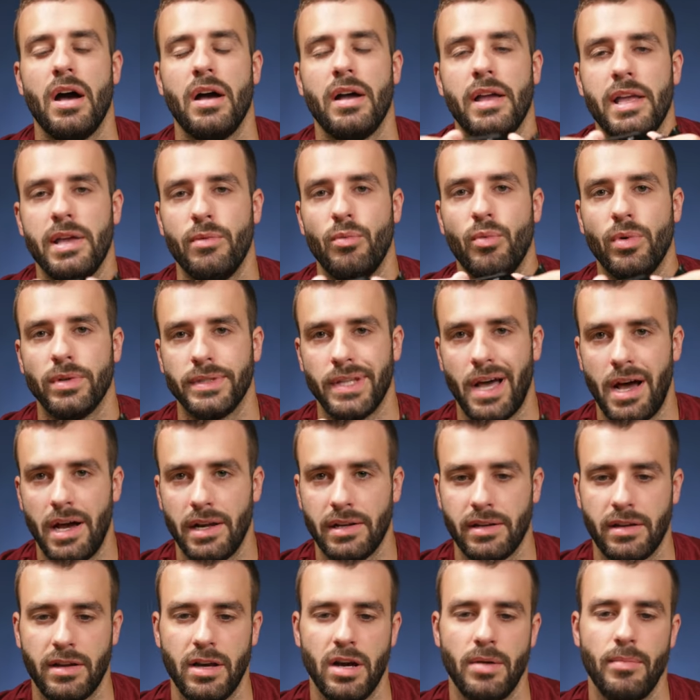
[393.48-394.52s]
it will
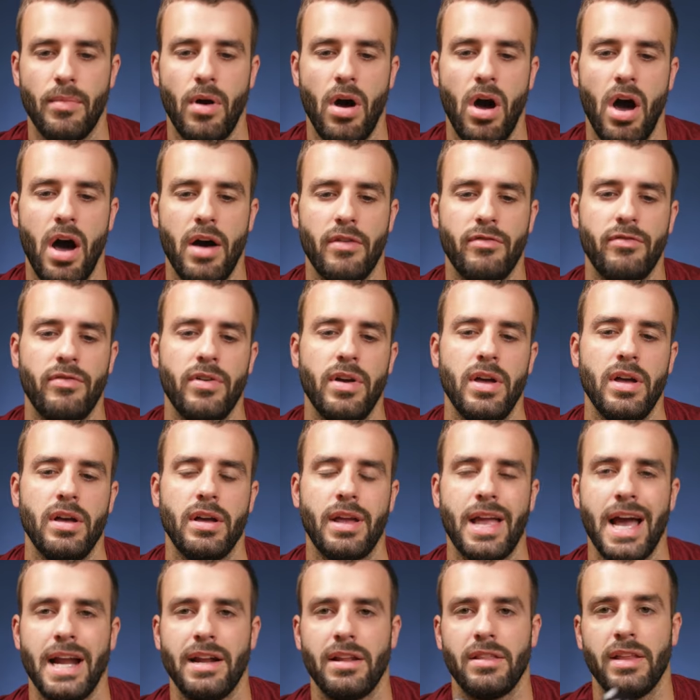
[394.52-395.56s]
not come off.
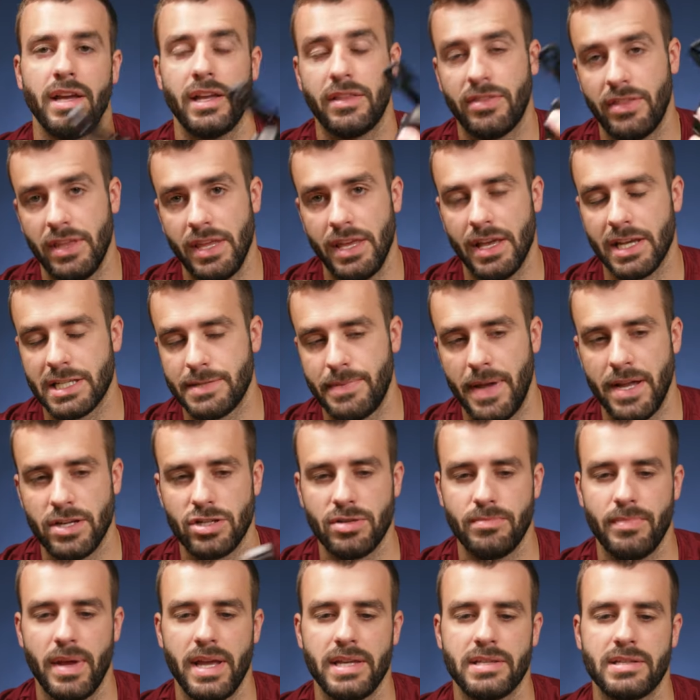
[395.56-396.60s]
Kind of like the
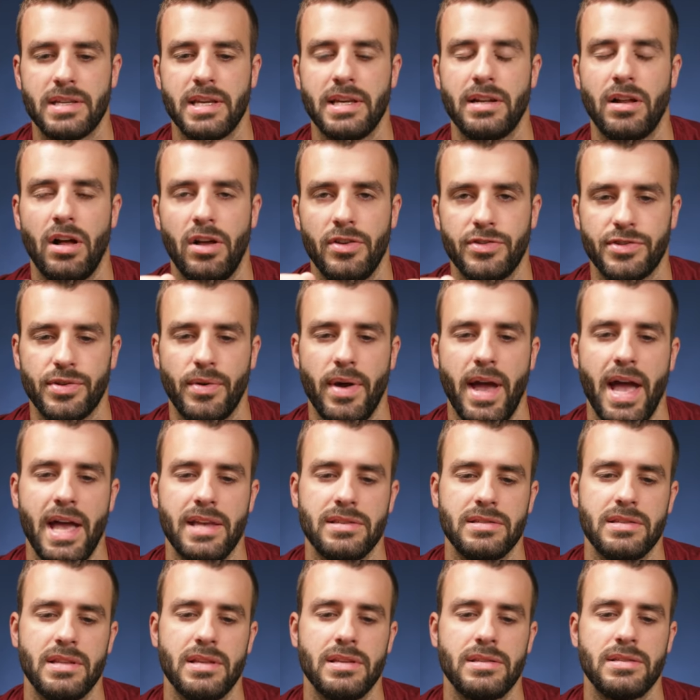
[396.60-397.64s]
expansion base kit also
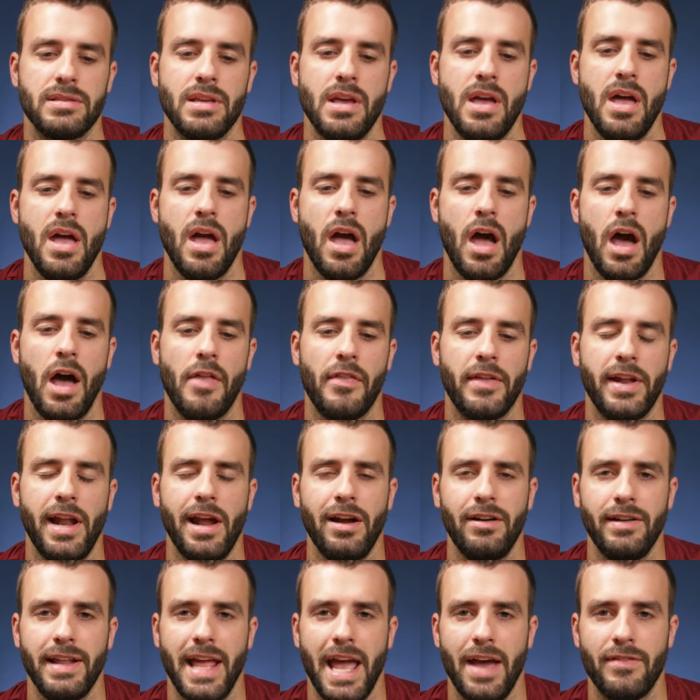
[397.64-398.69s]
has this. Then I
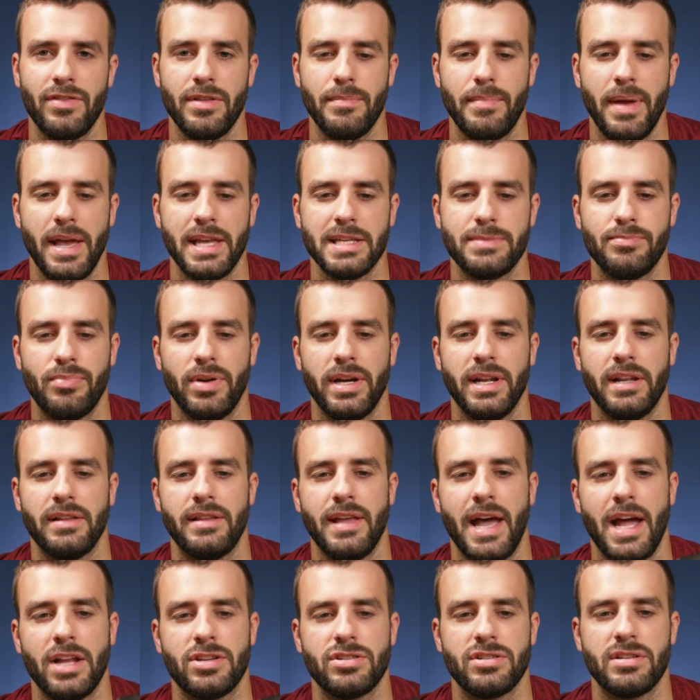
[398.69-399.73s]
already have the base plate
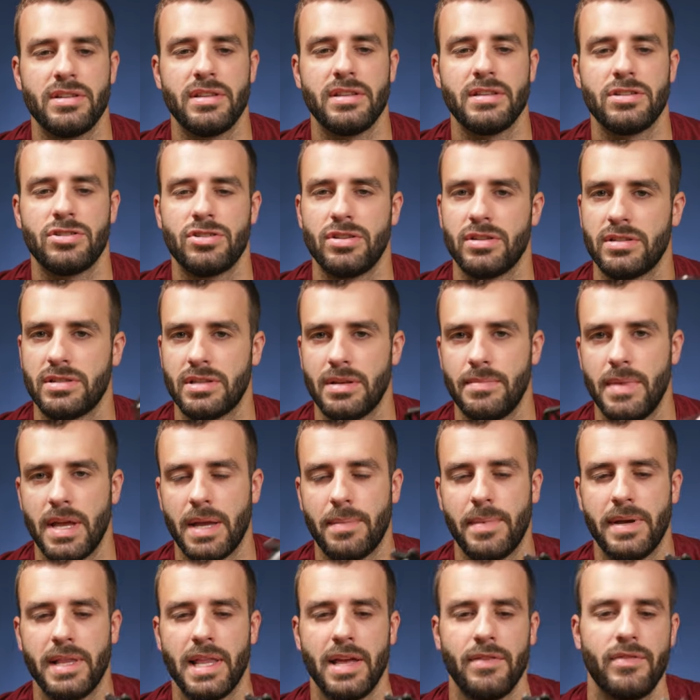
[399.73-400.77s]
attached to this just to make
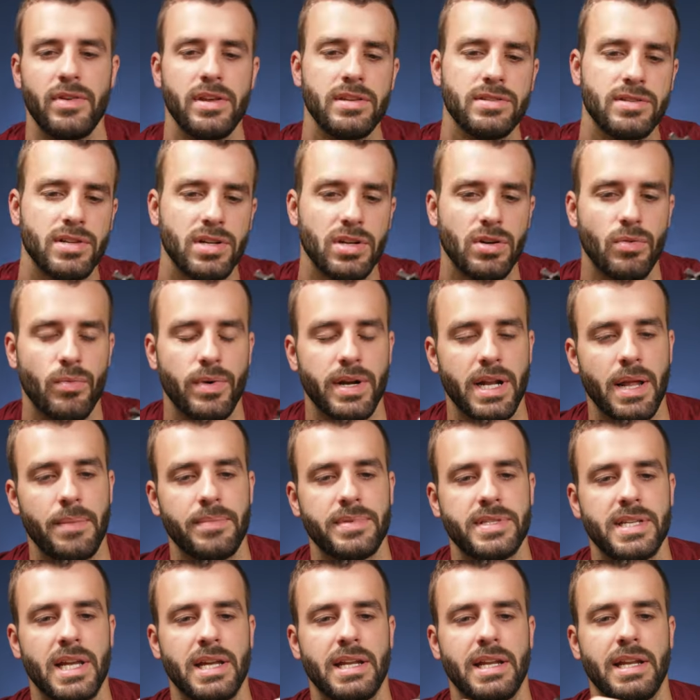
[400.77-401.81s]
my life easier when I'm
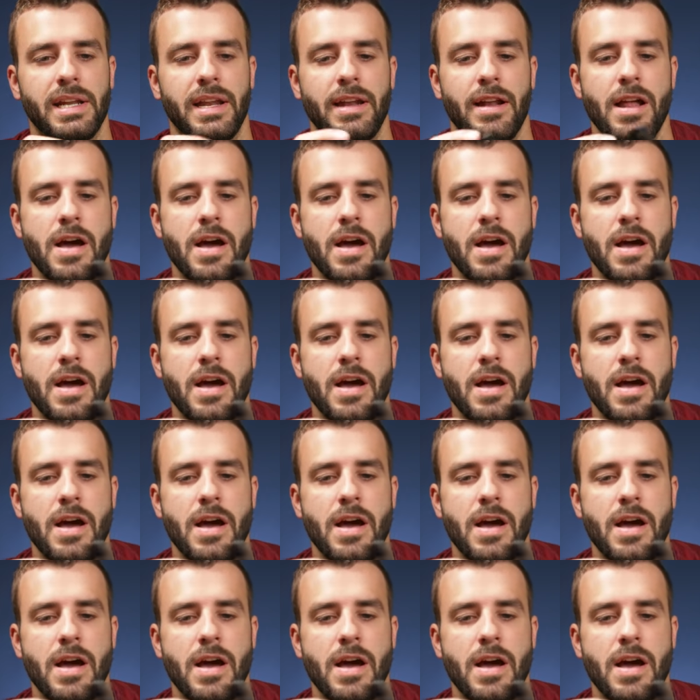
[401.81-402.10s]
setting it